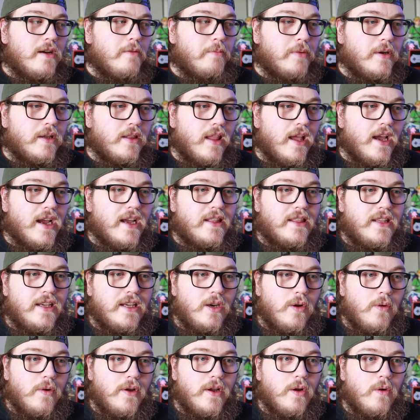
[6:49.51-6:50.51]
But like, the
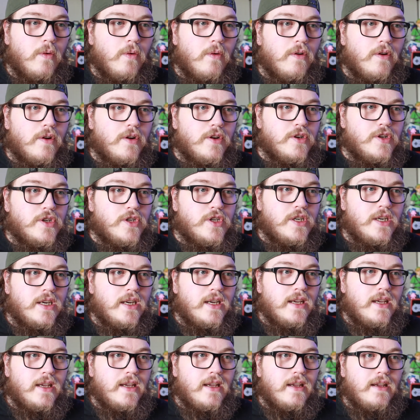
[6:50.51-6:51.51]
annoying orange
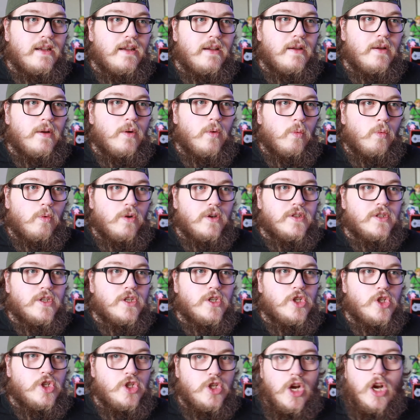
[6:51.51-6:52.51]
was a
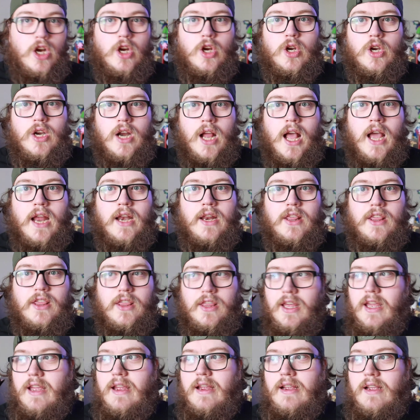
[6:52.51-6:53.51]
juggernaut
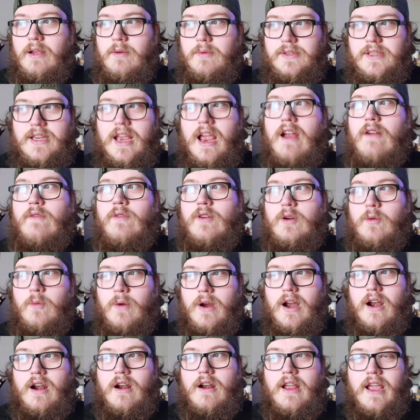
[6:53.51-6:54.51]
thing. It was
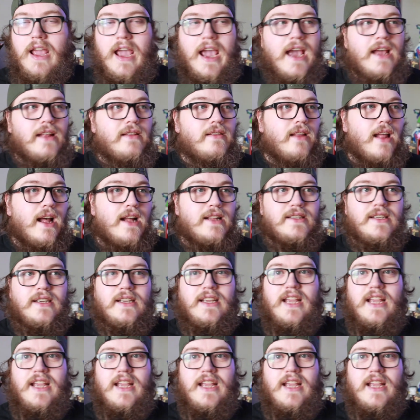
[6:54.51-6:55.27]
everywhere. It had lots of